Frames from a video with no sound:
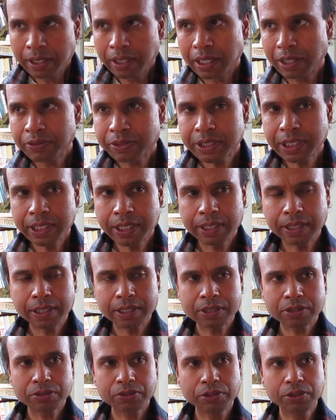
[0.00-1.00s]
I've shared in
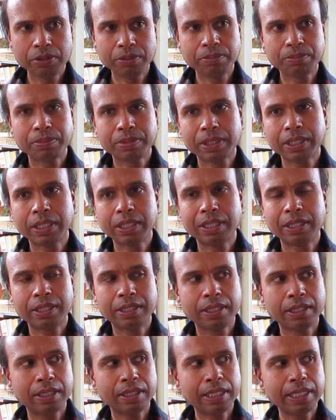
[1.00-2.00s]
this group
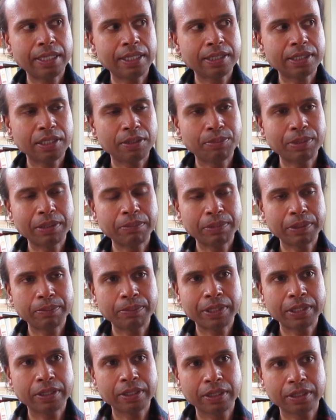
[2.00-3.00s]
uh, endlessly about my
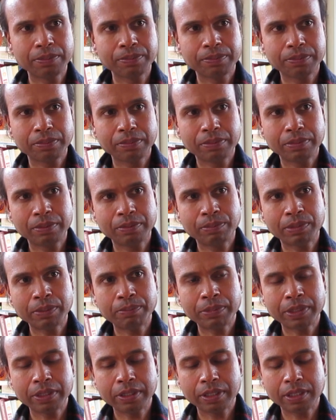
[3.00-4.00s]
mother. My
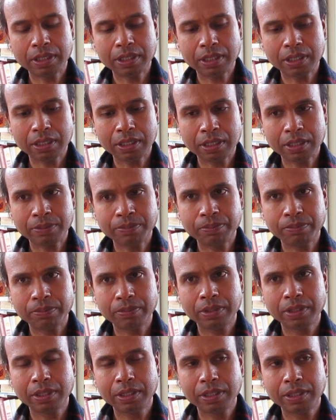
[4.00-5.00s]
mother um,
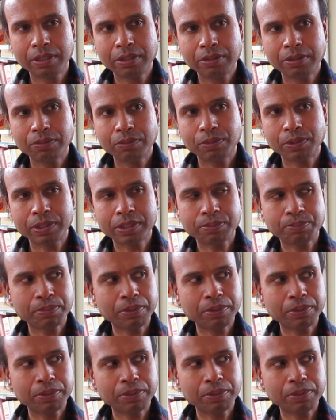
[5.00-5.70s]
was